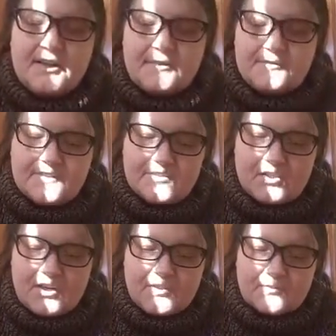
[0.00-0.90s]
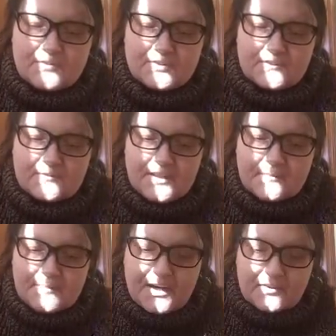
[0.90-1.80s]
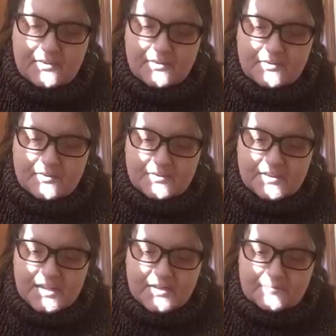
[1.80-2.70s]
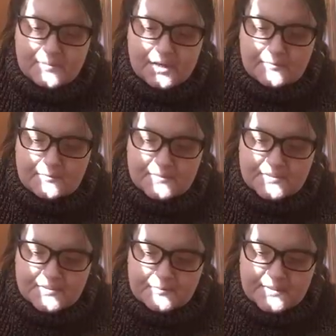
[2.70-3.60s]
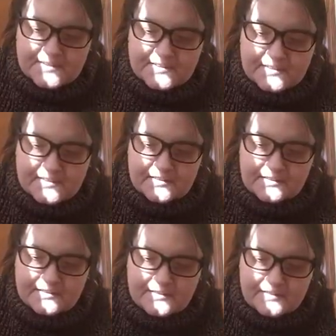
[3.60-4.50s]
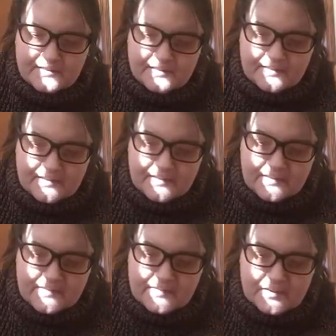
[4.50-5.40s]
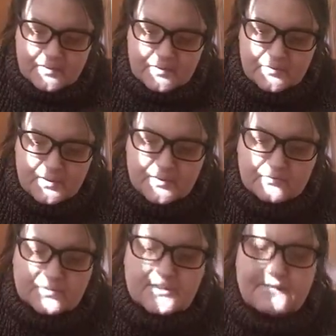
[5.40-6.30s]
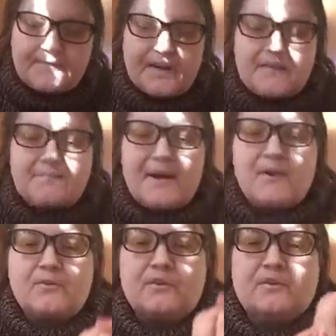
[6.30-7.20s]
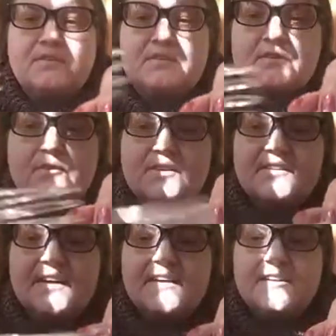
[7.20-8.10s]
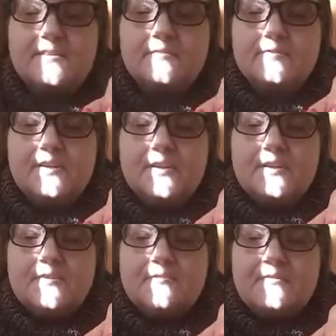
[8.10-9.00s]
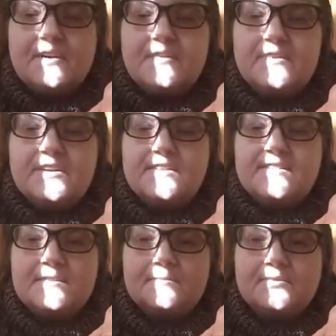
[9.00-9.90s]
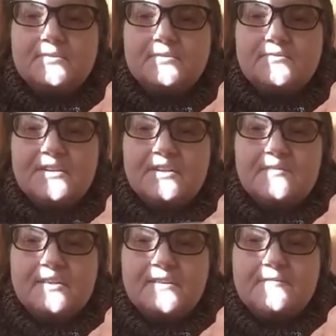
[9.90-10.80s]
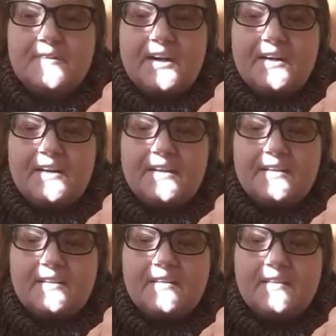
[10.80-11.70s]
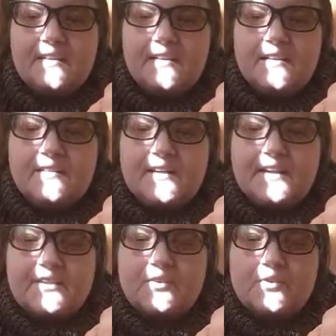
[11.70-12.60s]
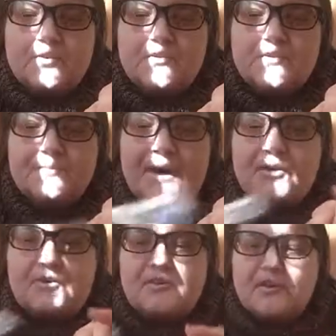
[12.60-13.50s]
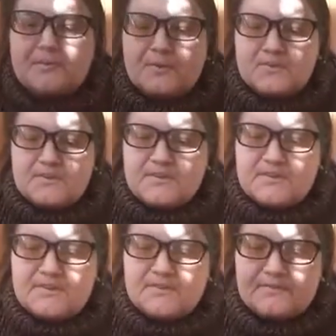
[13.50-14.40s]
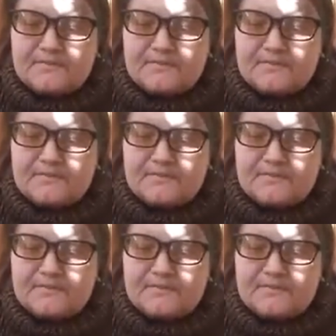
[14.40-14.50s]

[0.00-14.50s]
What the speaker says: if it's not a really fine powder, you're going to have problems in your mixing. So you want a really fine powder. So it's kind of very, very simple, very, very fine, like a coarse powder almost.